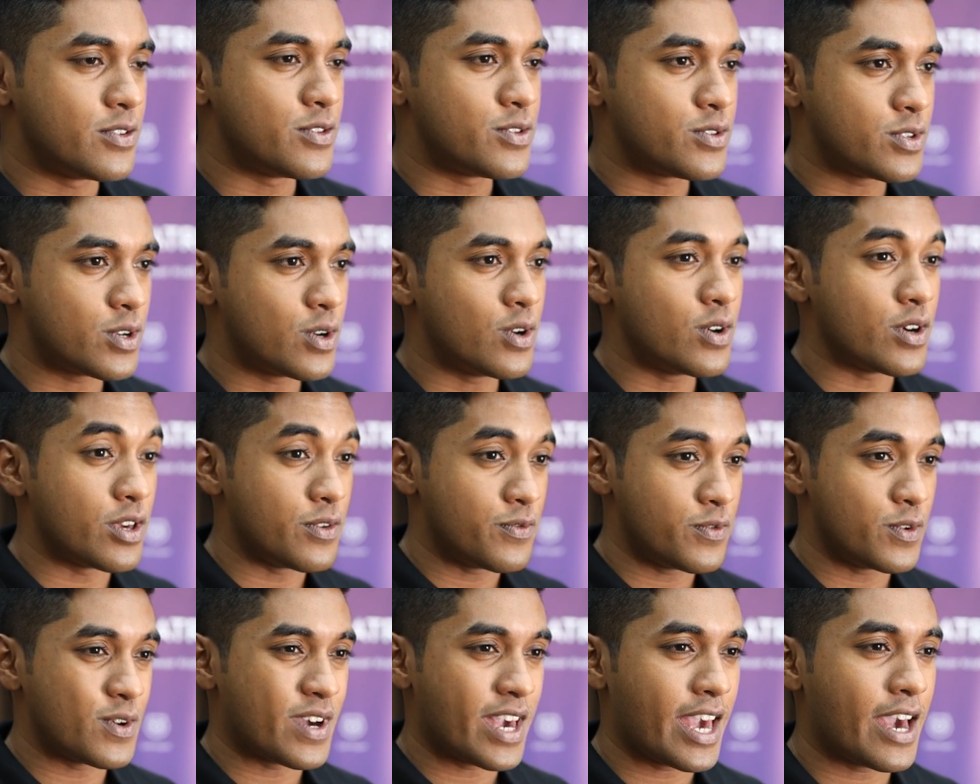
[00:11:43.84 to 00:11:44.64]
So
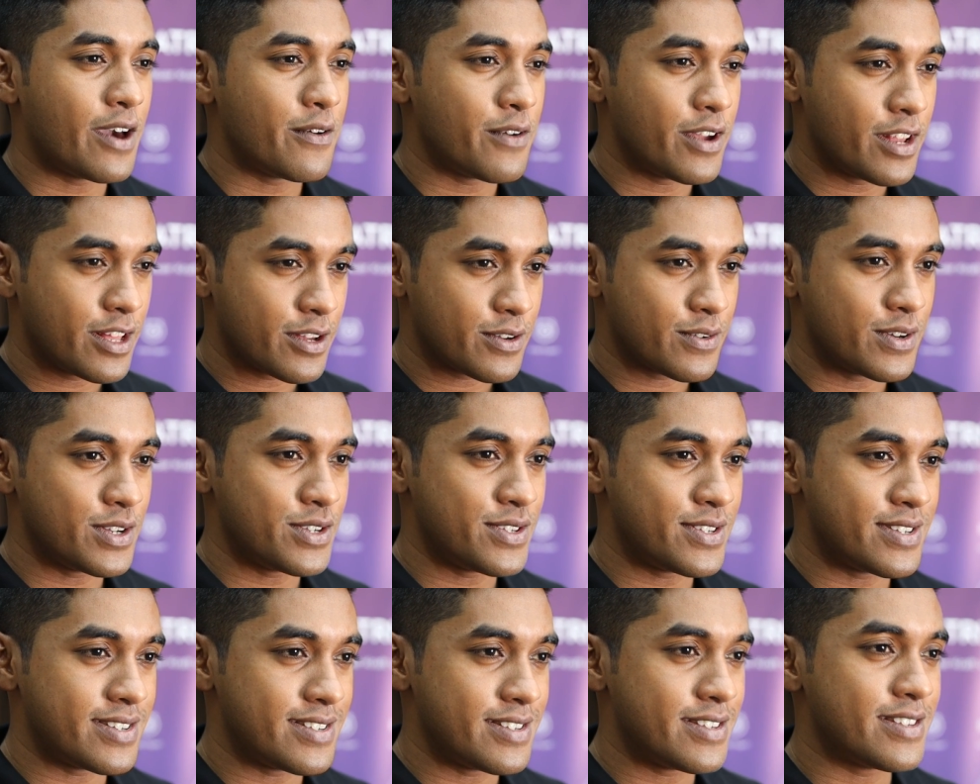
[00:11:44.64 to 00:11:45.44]
if you have any
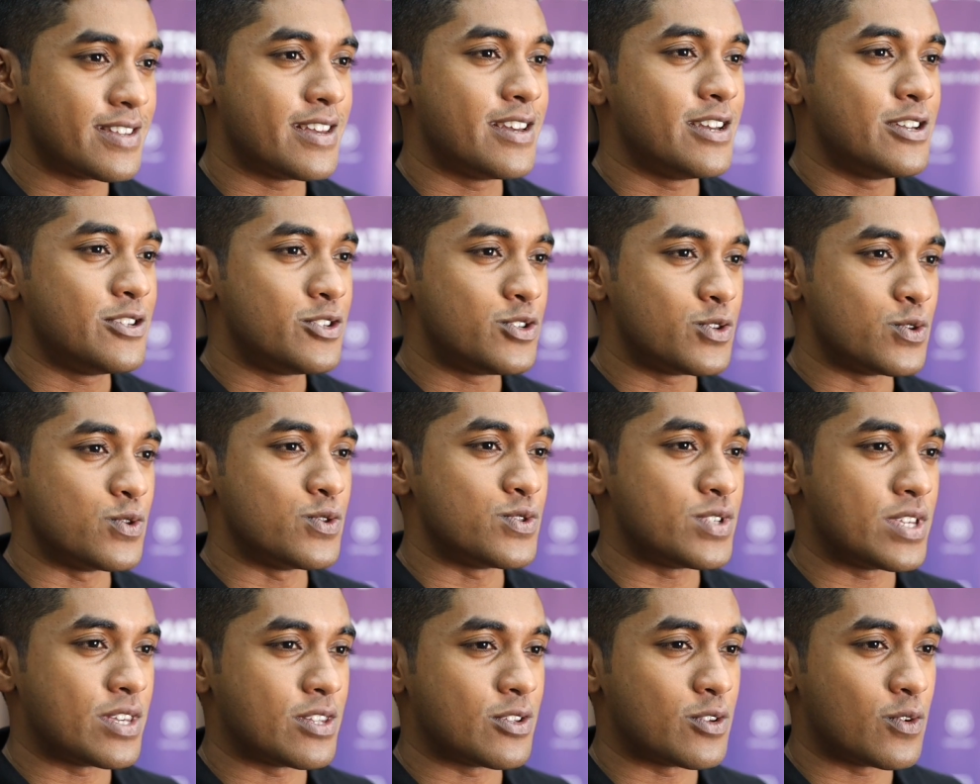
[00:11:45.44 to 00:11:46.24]
questions
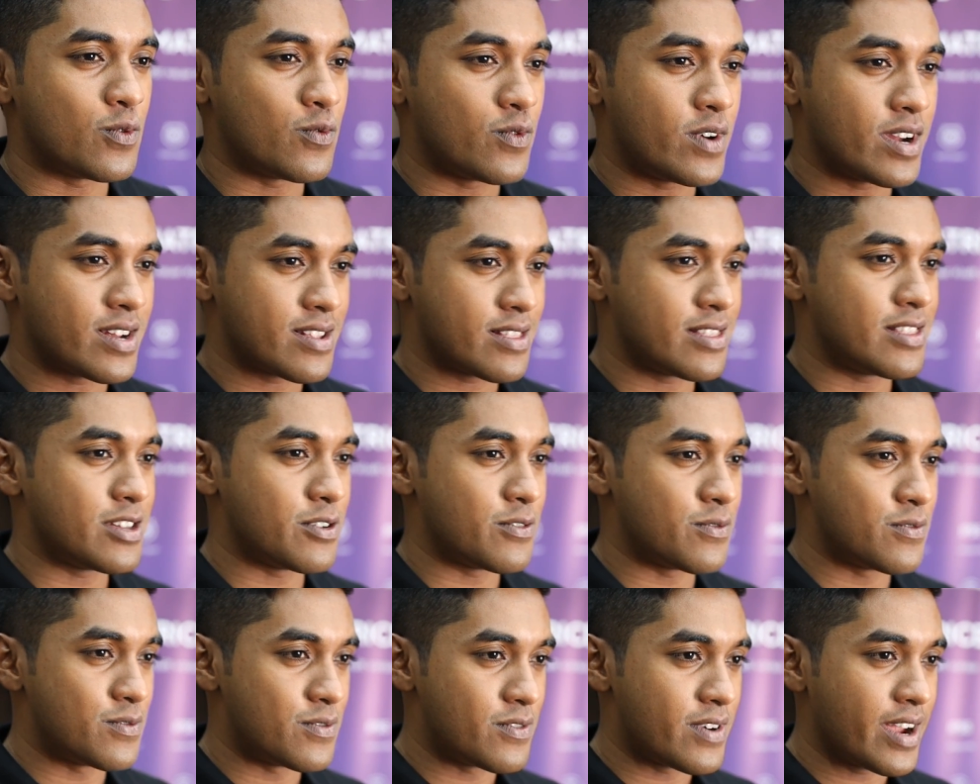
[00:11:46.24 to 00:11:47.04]
choosing the what
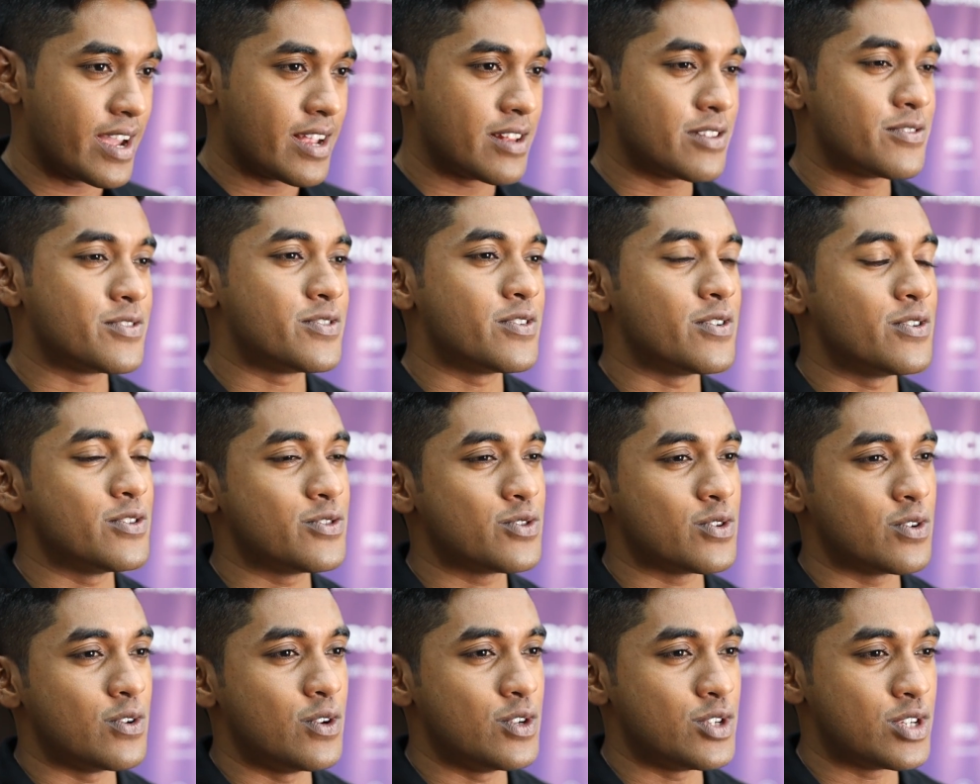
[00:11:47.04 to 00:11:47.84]
the right drone
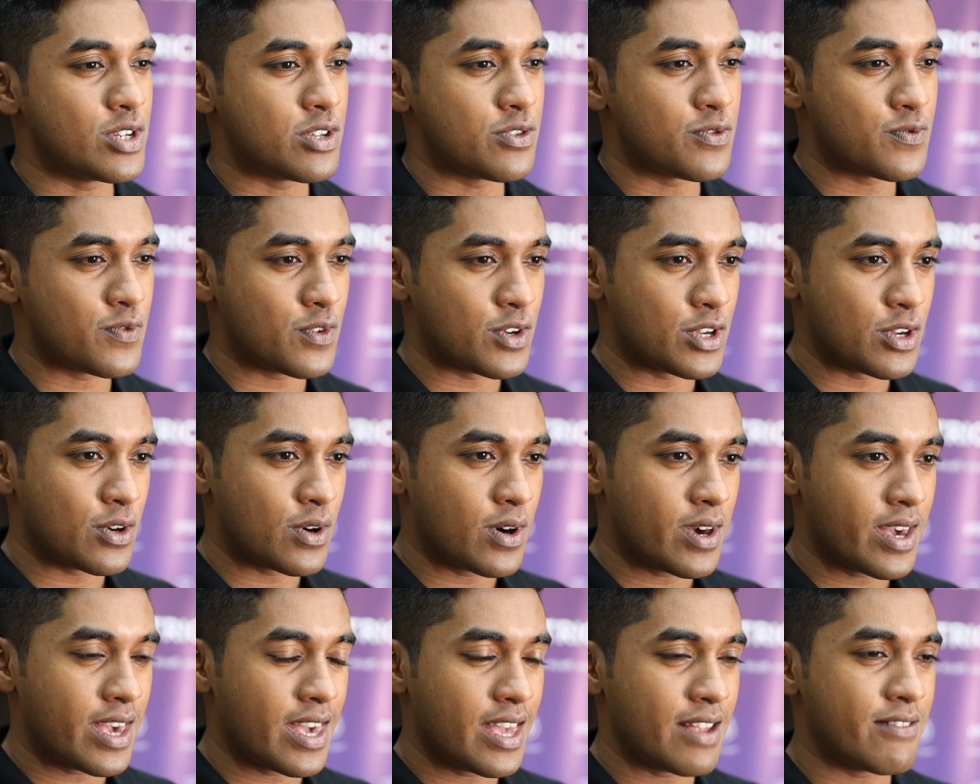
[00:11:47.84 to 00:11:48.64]
solutions for
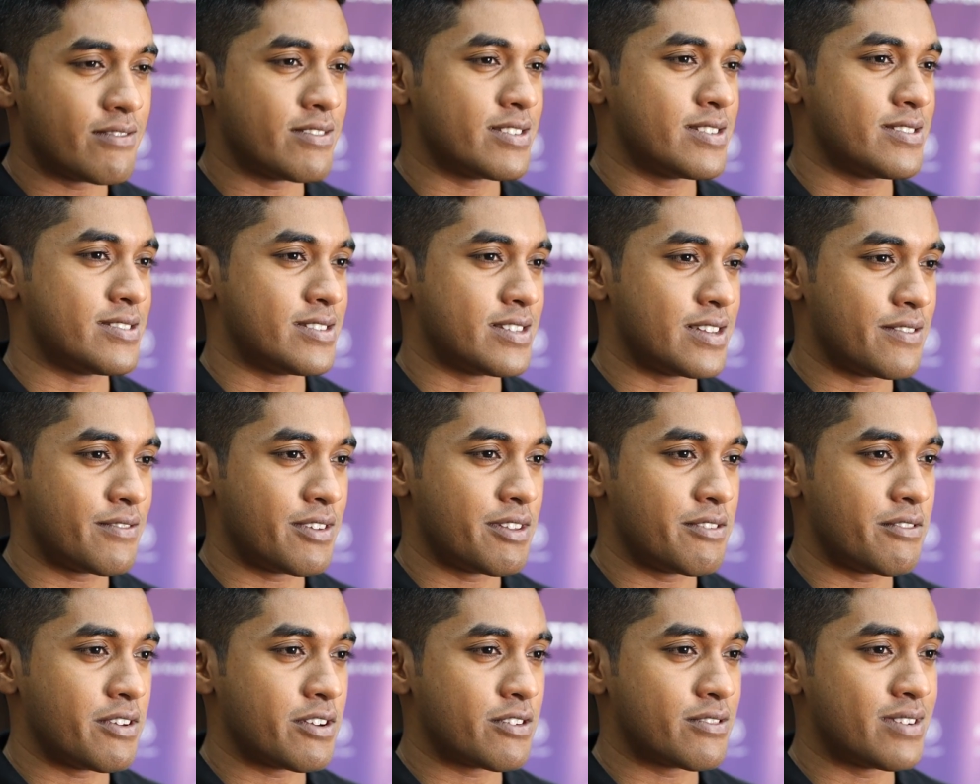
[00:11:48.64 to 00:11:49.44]
your aerial
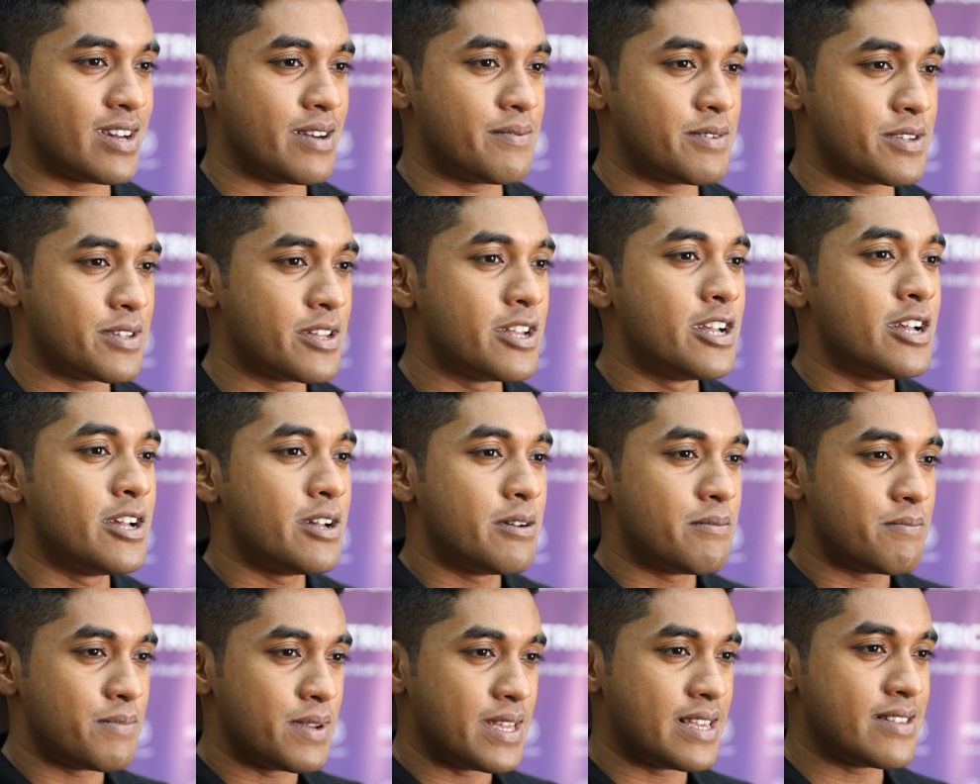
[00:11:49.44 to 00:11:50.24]
survey requirement,
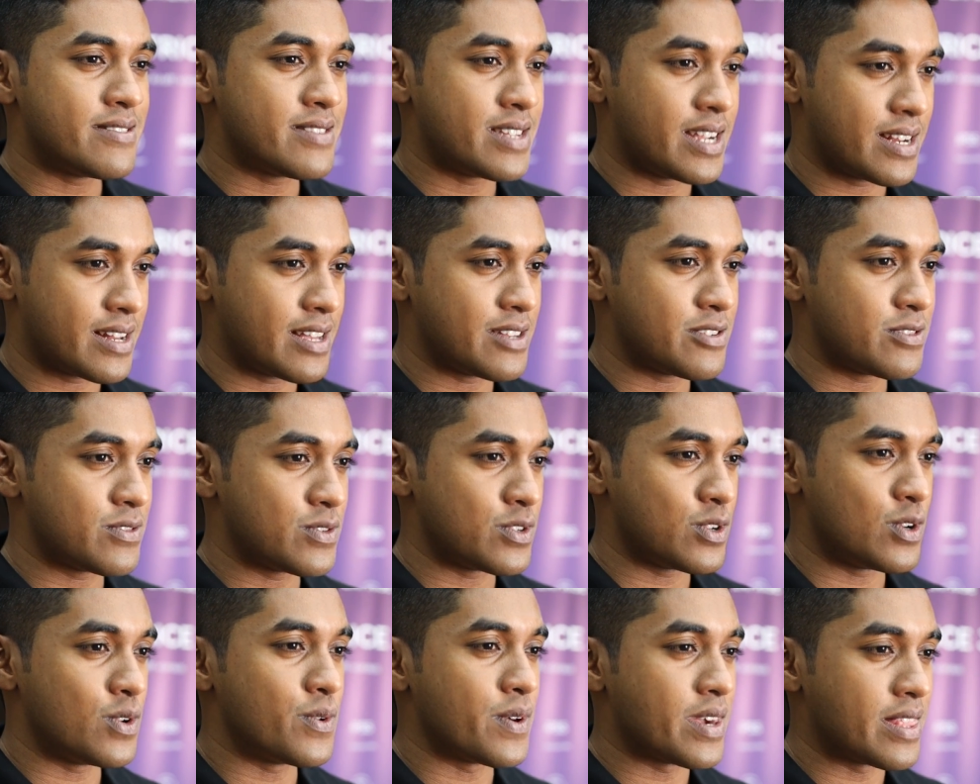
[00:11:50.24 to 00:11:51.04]
please let us
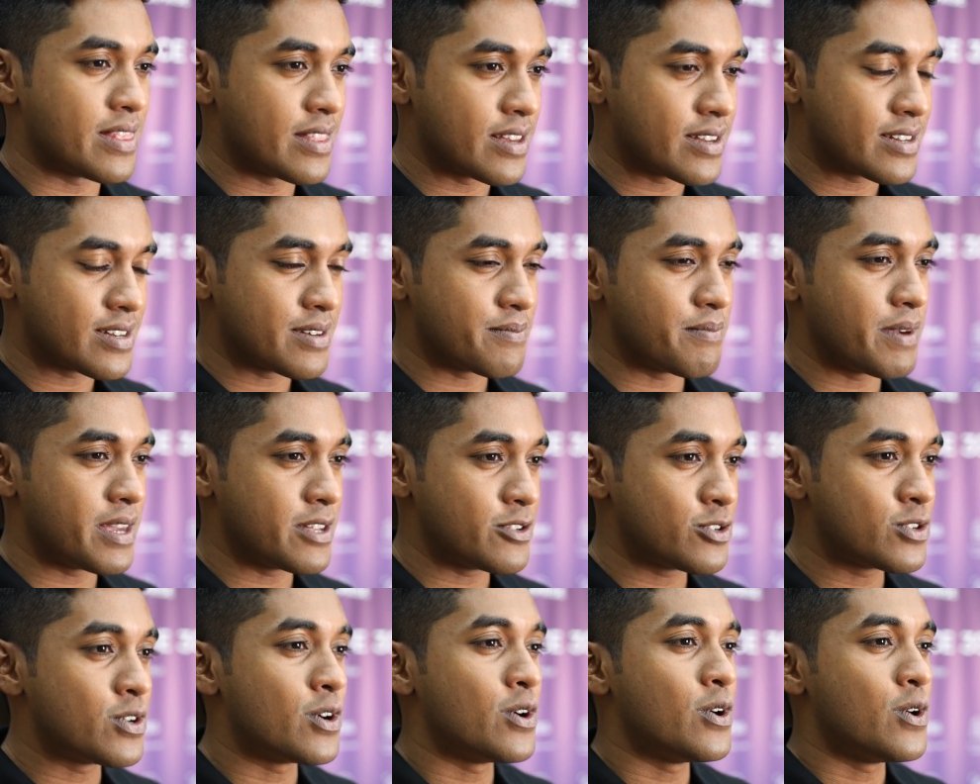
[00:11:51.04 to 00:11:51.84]
know in the
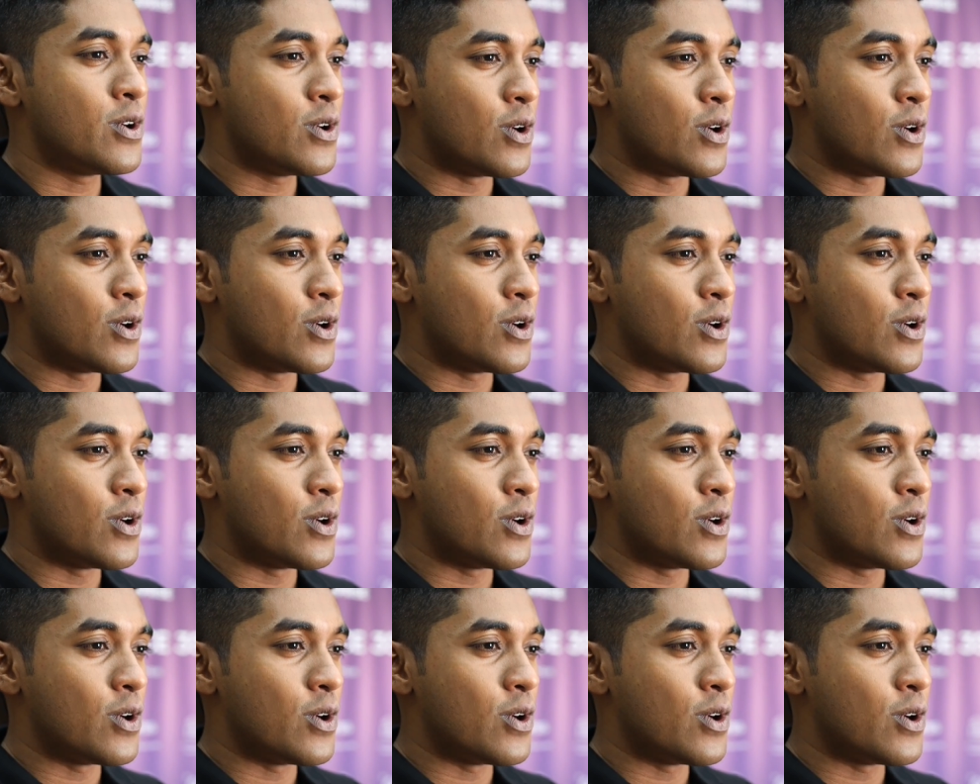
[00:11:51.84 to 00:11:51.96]
comments,